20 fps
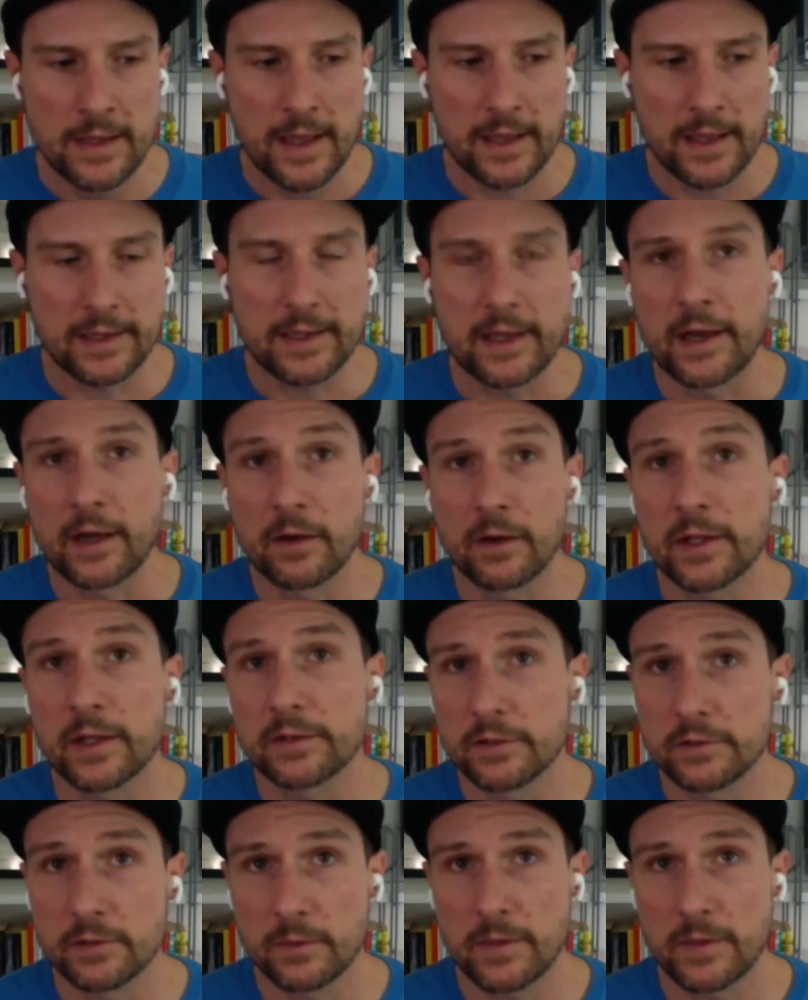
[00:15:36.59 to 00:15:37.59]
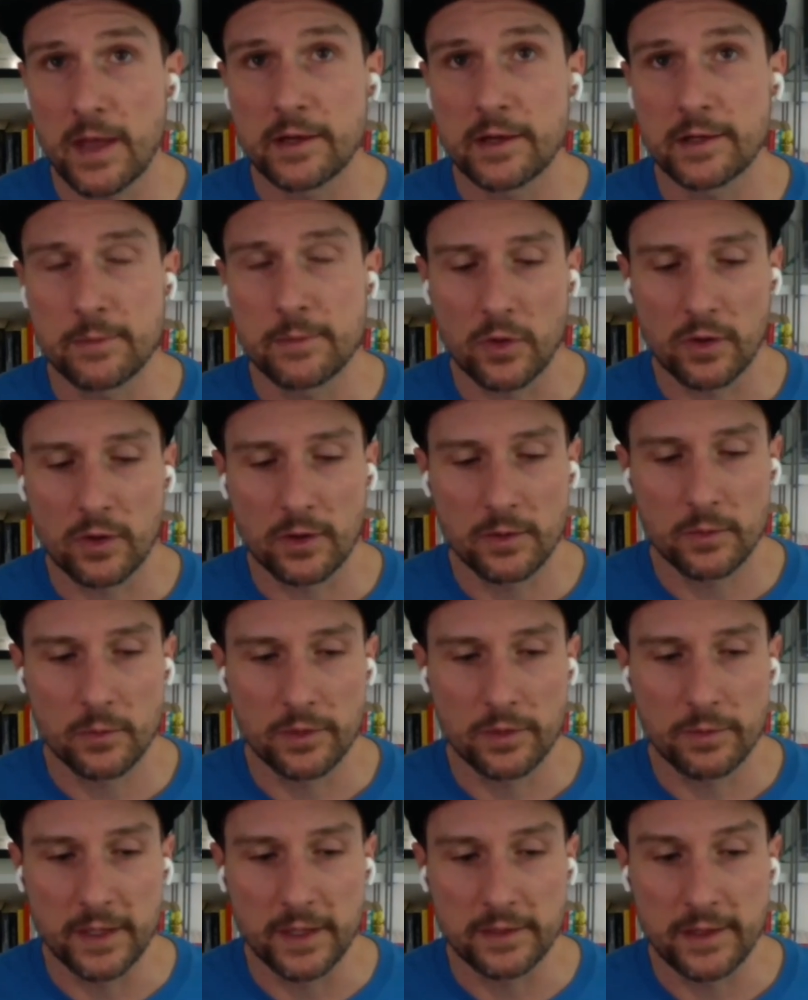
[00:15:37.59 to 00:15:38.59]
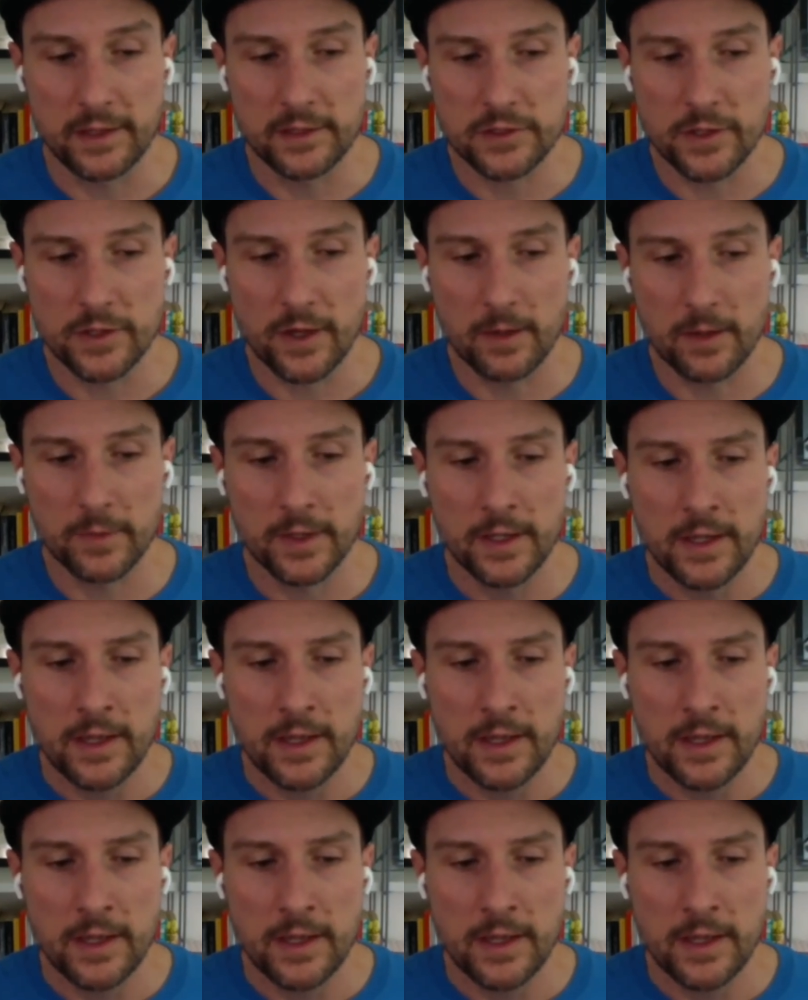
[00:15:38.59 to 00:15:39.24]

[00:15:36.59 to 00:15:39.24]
And again, I don't get to do that anymore with my day job.